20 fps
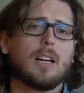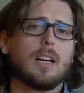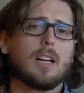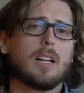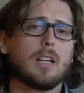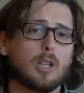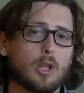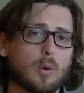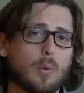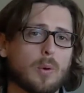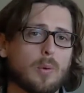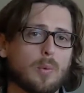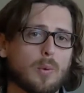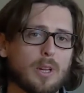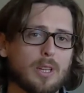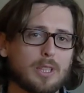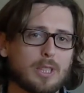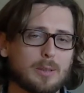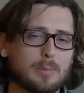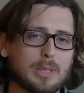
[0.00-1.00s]
Hello and
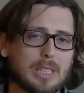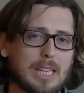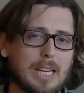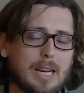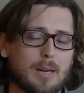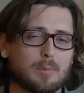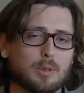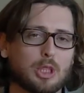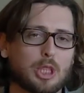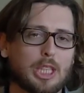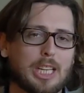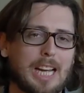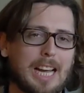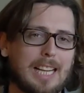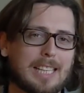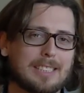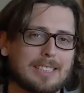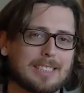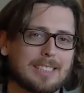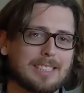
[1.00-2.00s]
welcome to Atoms Are
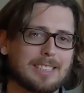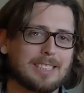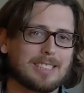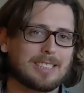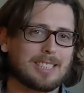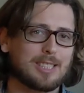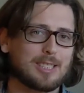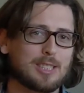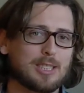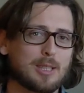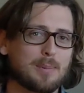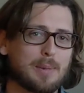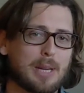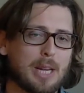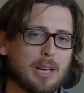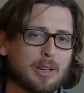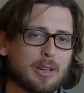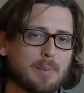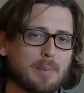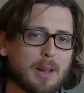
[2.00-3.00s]
Galaxies. This is the
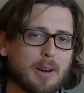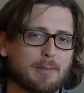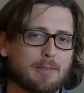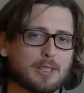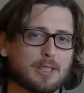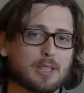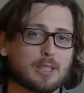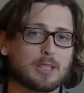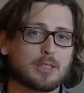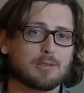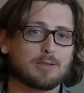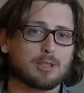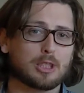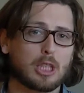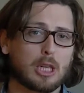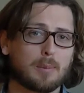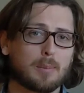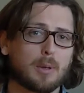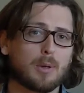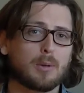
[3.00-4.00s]
meandering metaphysics of
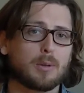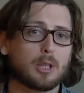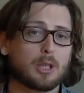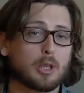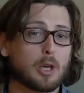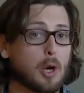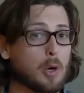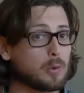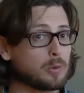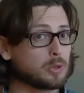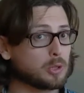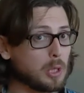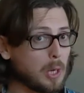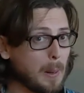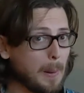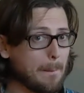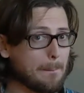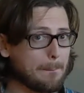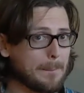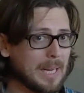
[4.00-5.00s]
Zarbo, your host,
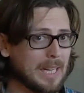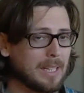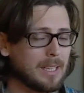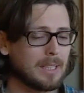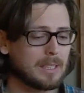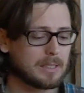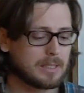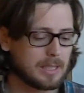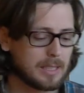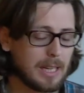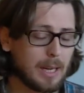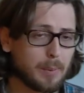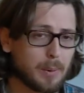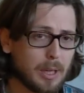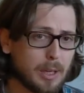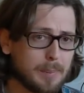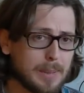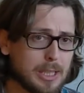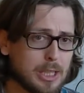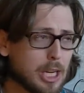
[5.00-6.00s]
me. Today we're
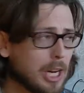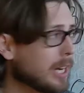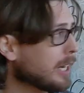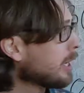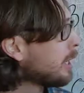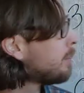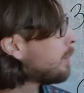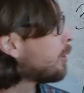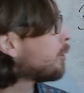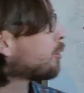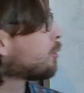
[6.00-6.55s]
going to be talking about